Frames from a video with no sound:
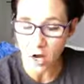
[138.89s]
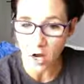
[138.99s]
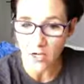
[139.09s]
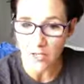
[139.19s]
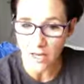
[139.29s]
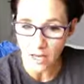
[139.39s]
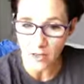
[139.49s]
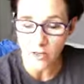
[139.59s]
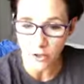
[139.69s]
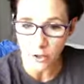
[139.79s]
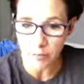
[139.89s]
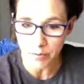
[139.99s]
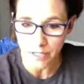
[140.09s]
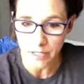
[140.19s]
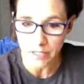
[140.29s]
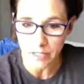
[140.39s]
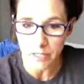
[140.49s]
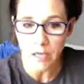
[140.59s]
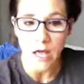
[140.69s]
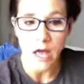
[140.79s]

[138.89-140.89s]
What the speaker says: on calendar planning